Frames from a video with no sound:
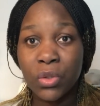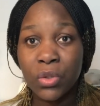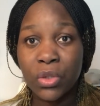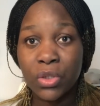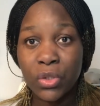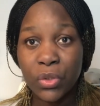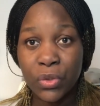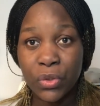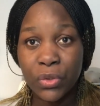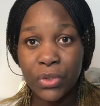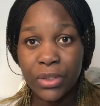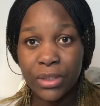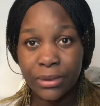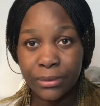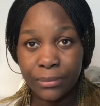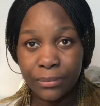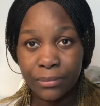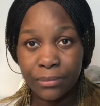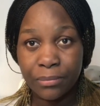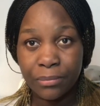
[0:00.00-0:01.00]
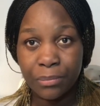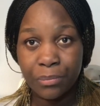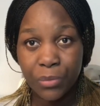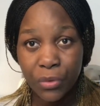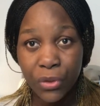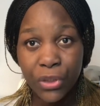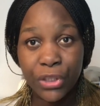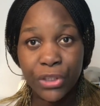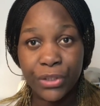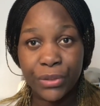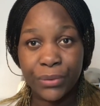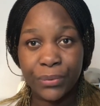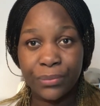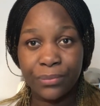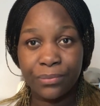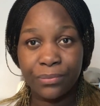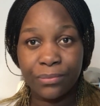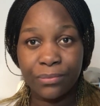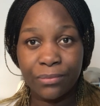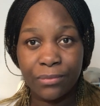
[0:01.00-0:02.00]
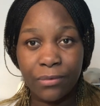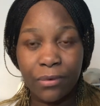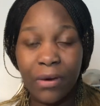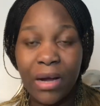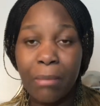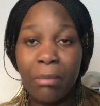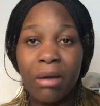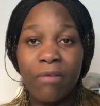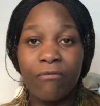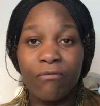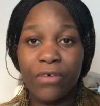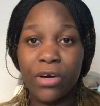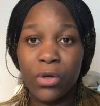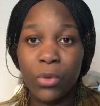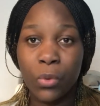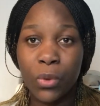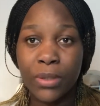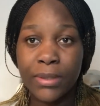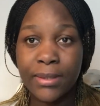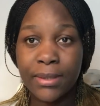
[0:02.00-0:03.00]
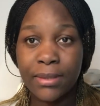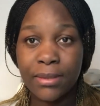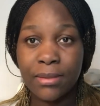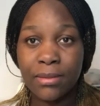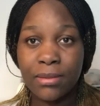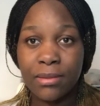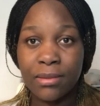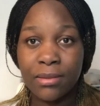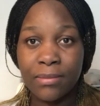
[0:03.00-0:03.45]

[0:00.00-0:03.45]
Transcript: to Munich, where my friend was.